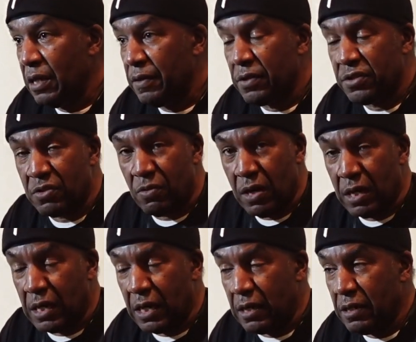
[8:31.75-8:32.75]

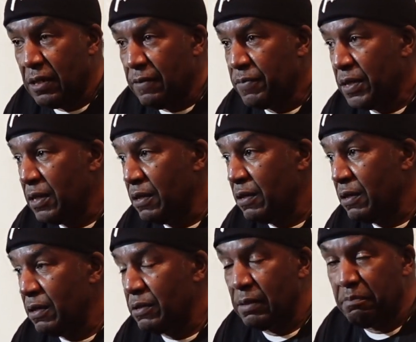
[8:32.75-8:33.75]
strutting,
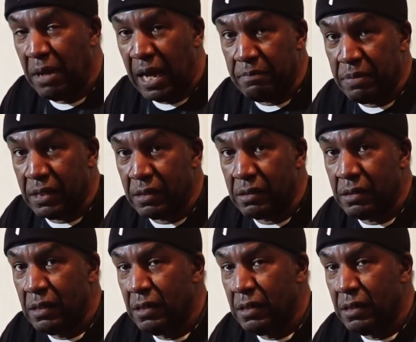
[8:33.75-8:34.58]
the bopping.